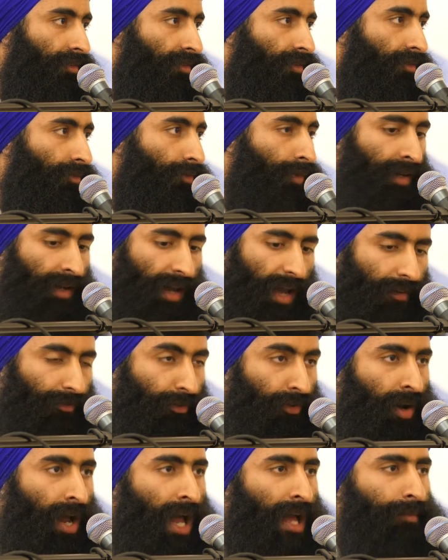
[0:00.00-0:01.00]

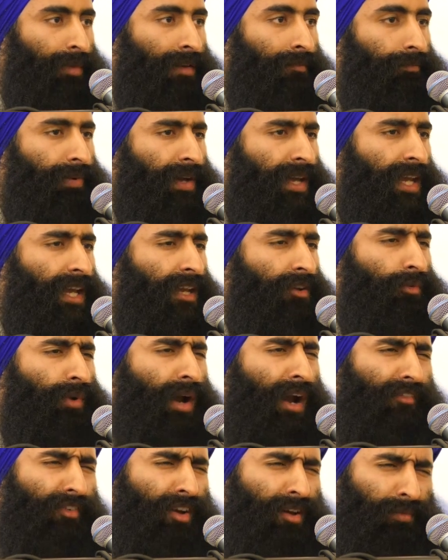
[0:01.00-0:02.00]
Whenever I am in pain,
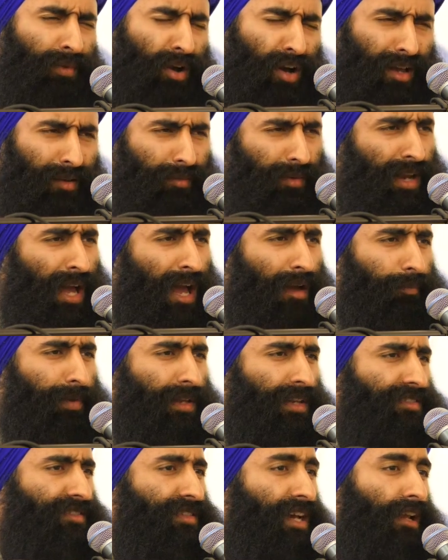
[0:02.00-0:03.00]
wherever I am in
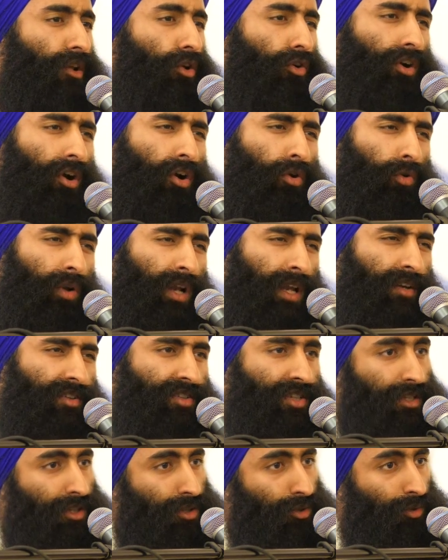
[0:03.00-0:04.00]
happiness, I look only
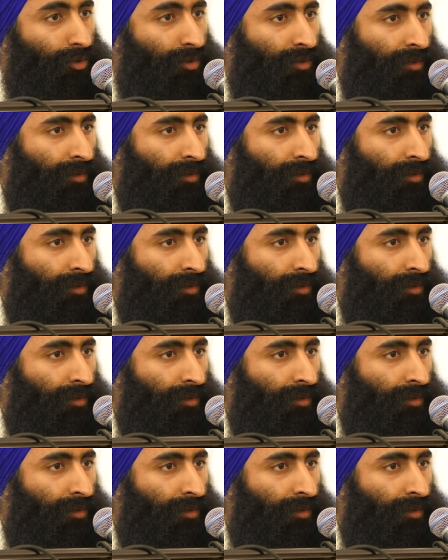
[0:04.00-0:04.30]
to you.